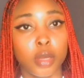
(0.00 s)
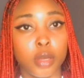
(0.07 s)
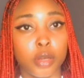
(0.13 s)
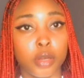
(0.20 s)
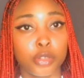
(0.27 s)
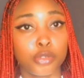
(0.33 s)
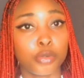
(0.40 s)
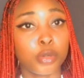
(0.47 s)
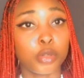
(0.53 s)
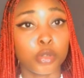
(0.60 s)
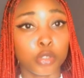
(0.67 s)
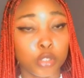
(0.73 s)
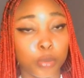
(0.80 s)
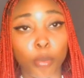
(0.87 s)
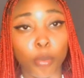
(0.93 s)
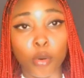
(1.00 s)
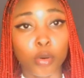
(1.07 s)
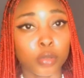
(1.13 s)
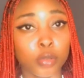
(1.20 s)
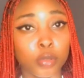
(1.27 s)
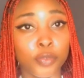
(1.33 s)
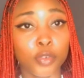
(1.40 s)
trade on spot,
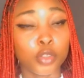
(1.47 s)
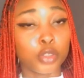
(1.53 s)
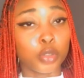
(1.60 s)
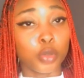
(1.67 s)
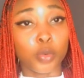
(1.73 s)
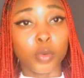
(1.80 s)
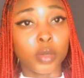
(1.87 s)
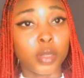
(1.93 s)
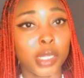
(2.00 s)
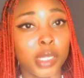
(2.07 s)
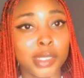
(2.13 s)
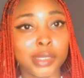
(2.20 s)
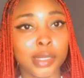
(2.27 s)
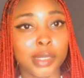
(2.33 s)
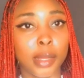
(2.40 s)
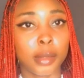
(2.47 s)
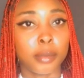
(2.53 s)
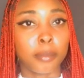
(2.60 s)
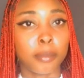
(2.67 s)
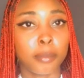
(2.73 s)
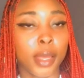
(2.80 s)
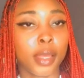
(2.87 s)
fund your wallet, and
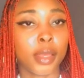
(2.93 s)
buy,